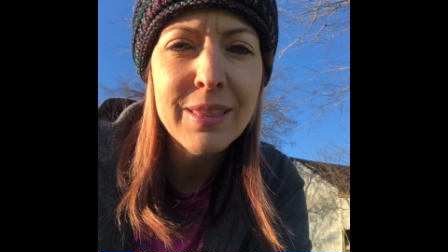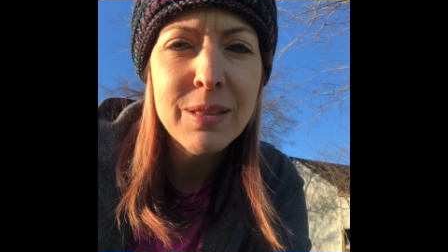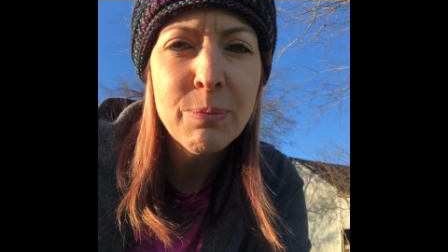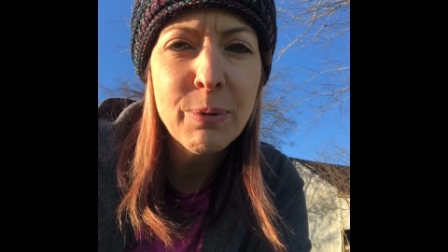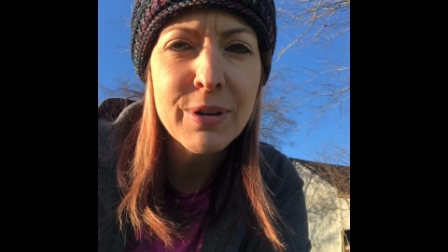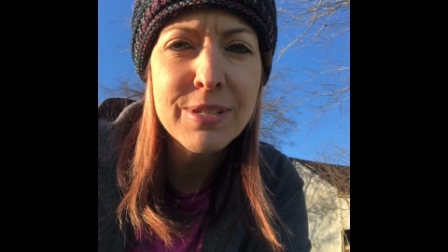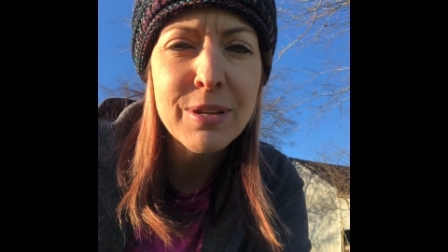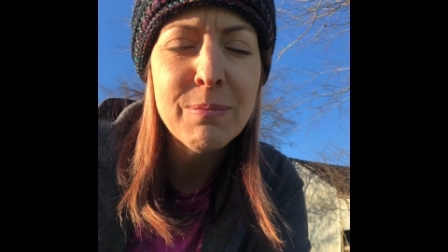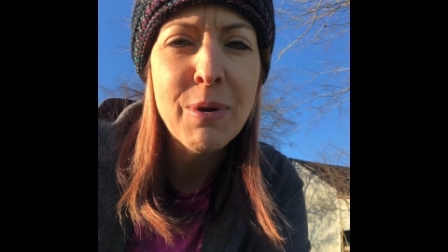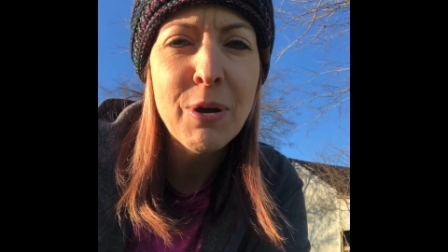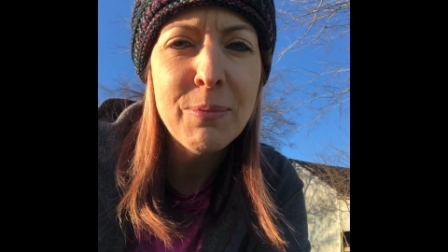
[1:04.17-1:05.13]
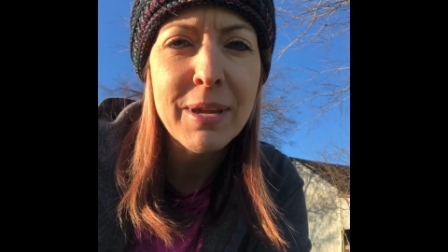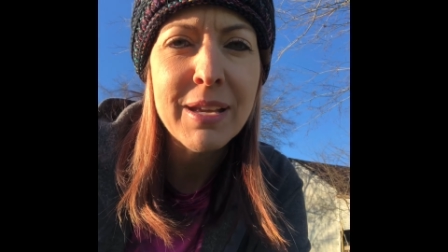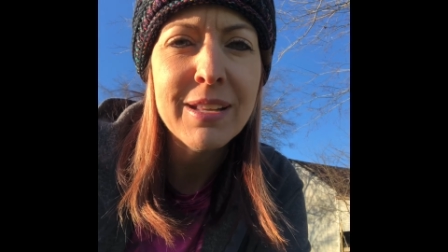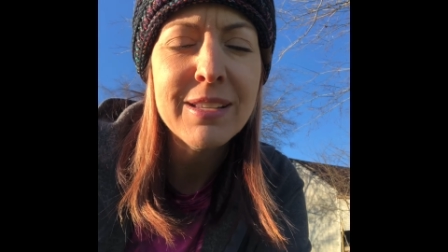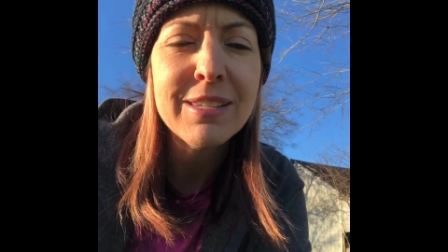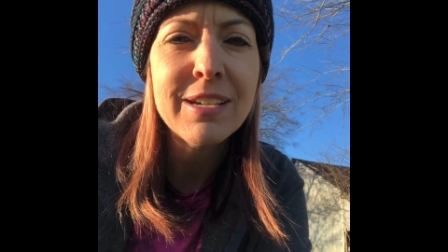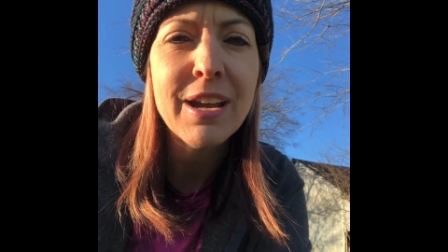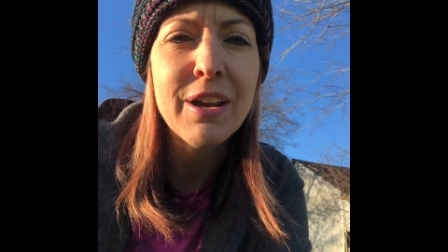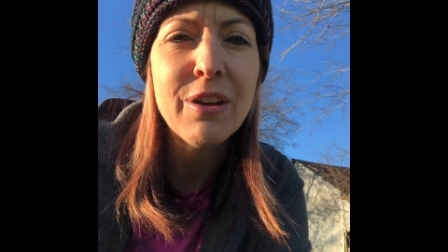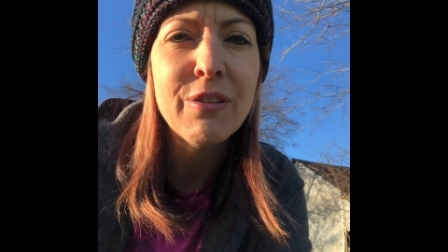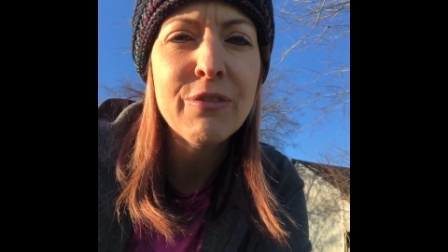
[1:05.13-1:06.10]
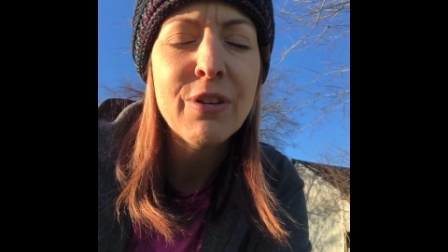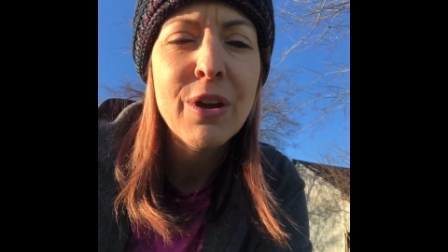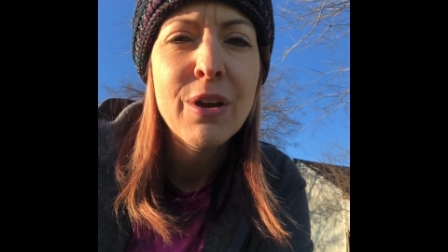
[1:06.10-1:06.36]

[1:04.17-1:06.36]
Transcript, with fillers: the present moment instead of